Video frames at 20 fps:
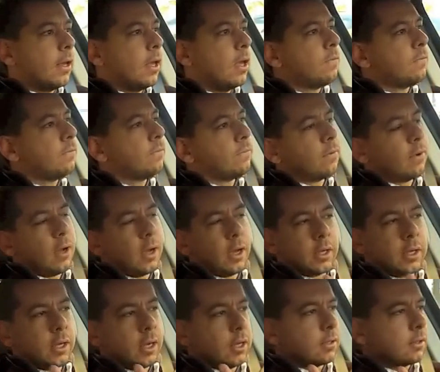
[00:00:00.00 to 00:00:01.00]
if
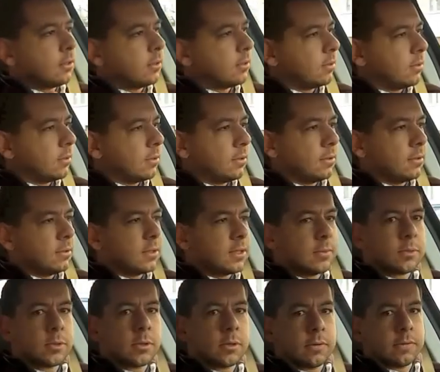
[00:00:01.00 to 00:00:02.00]
I get uh,
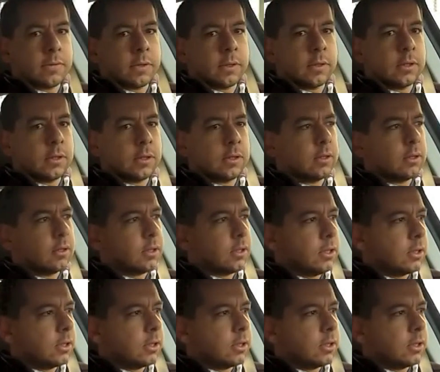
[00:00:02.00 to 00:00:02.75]
some sort of a